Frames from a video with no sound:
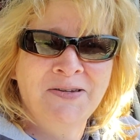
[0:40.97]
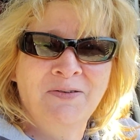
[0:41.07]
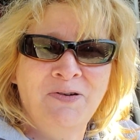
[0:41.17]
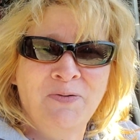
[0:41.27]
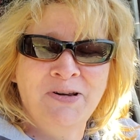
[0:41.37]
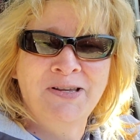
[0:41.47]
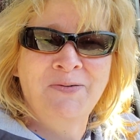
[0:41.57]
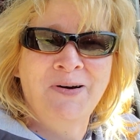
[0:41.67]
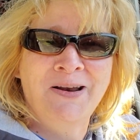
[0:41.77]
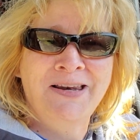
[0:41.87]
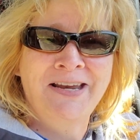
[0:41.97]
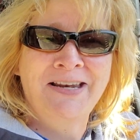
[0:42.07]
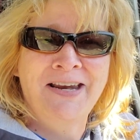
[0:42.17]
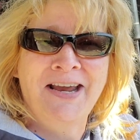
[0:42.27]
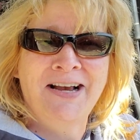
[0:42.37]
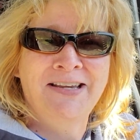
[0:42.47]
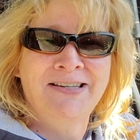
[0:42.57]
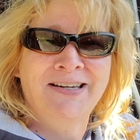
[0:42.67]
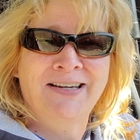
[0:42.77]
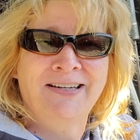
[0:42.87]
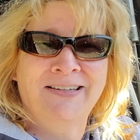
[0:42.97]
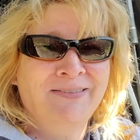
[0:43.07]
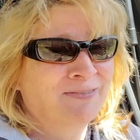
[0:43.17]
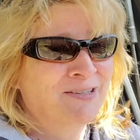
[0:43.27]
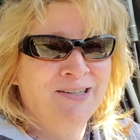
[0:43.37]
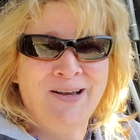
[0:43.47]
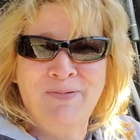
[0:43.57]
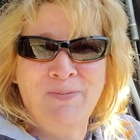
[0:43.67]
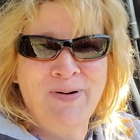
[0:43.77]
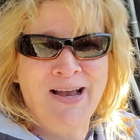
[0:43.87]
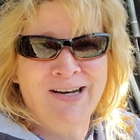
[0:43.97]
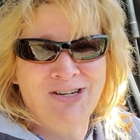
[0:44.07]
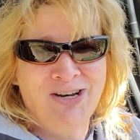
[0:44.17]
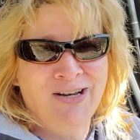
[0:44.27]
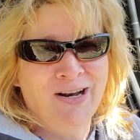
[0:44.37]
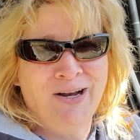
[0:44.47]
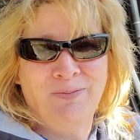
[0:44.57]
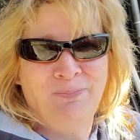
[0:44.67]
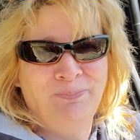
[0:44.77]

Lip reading: So if you want to see what I did next, just come on back and check it out.